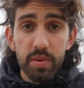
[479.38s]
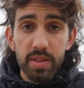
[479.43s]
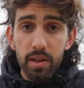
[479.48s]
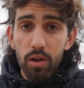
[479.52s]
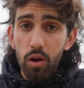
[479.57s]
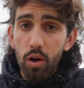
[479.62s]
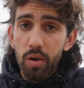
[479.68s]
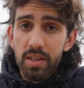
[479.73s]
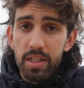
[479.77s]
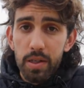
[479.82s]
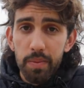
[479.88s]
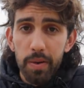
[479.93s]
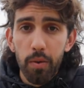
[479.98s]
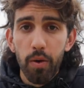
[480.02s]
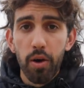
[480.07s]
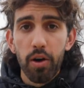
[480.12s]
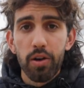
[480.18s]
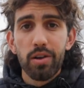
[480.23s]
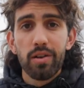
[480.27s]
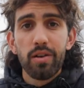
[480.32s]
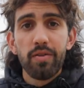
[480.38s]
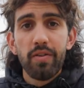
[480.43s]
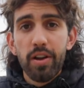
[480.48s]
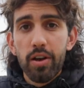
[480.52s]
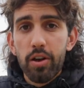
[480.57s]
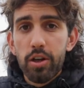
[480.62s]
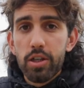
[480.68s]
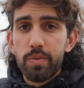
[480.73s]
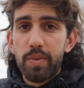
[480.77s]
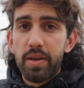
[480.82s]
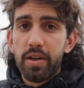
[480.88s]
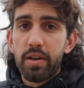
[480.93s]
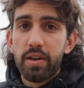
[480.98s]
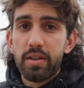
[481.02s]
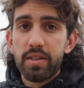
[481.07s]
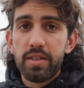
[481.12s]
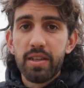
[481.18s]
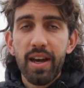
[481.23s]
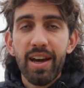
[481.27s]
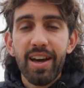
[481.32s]
I'm still always gonna be working on the videos,
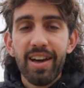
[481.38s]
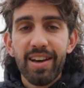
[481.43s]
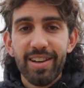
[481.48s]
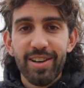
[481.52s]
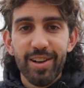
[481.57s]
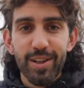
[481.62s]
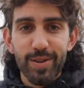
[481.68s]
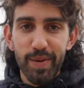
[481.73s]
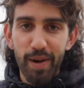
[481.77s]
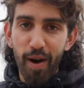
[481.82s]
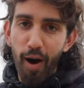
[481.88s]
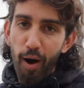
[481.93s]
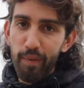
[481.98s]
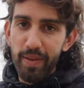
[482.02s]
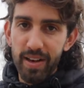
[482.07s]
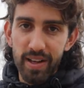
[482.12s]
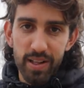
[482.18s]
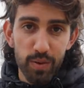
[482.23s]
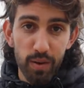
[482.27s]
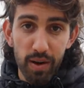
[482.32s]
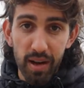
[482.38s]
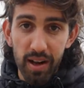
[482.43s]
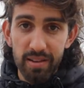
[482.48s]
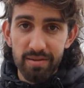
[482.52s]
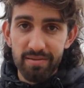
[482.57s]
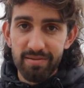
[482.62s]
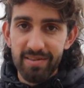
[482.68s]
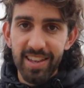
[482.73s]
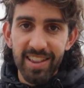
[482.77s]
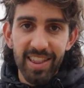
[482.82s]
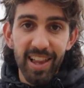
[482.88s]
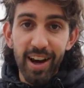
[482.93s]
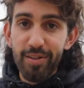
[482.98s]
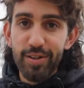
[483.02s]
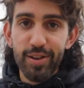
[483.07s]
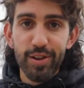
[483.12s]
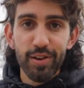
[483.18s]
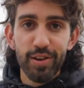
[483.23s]
because you know, it's my hobby, it's what I love